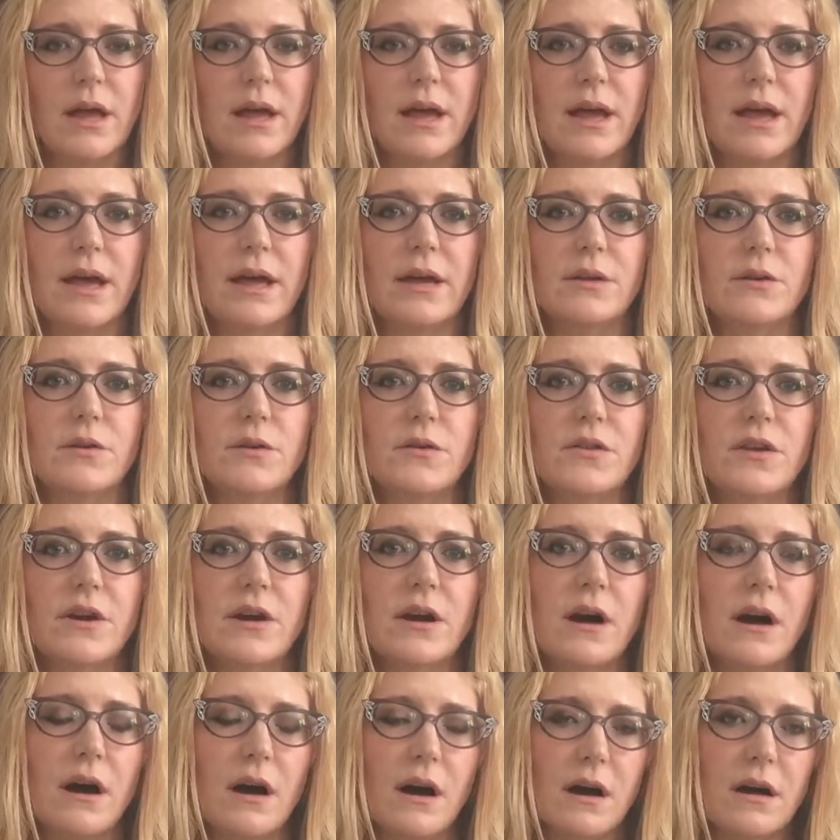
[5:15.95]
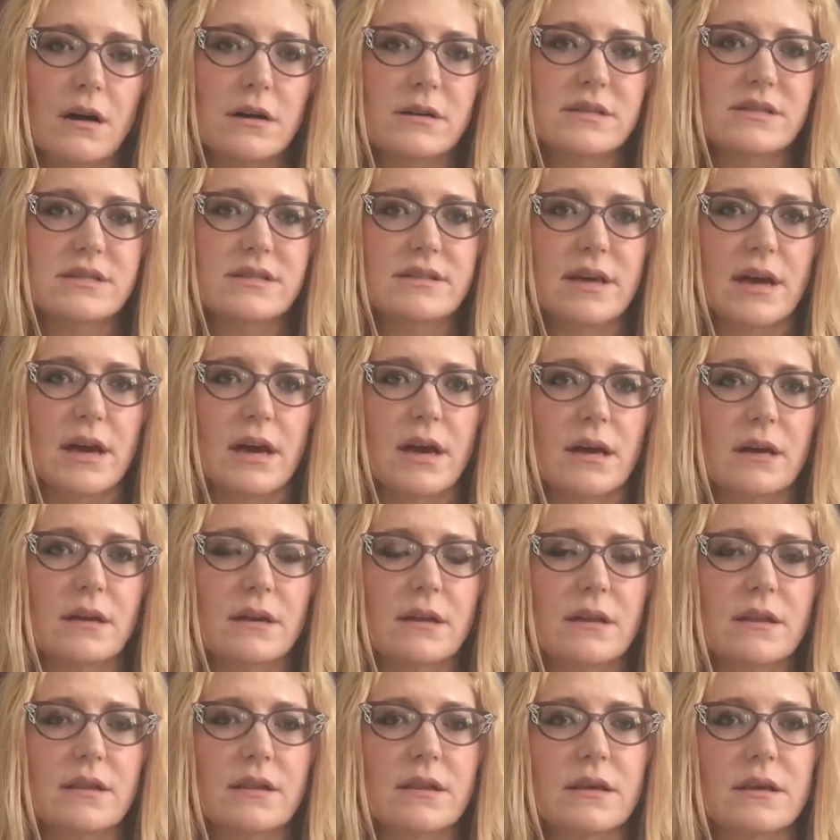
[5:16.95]
and the cards that
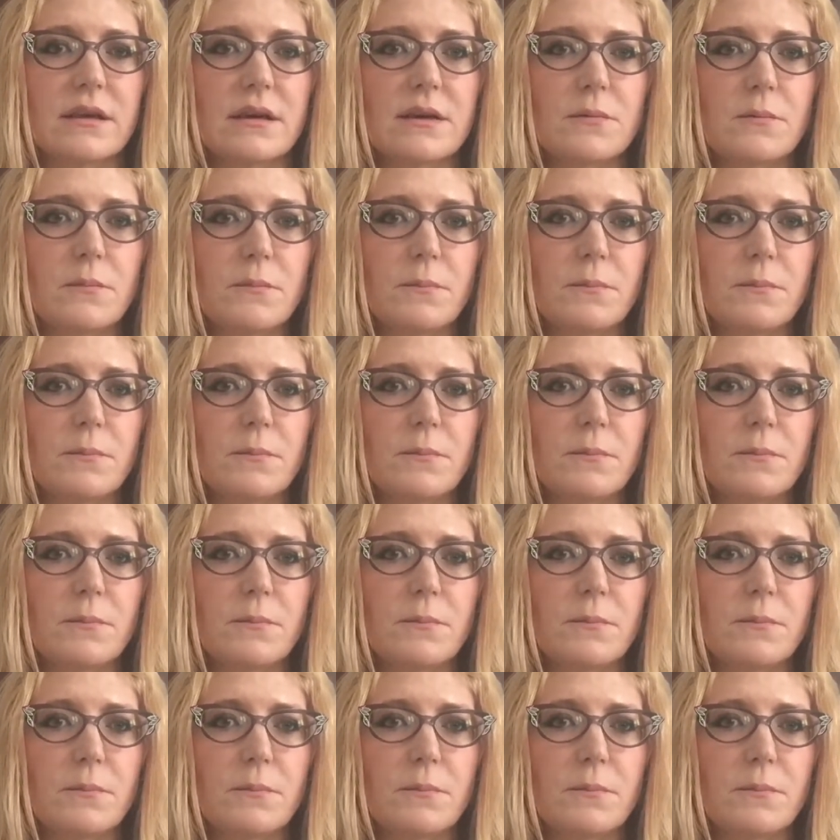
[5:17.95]
the